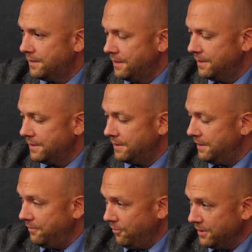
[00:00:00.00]
this
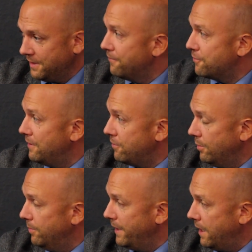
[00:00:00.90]
was different from
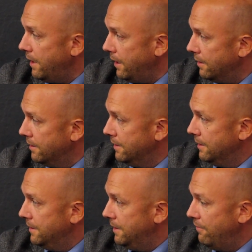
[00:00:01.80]
the beginning.
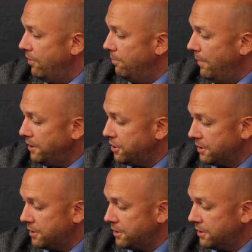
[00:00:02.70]
They were much...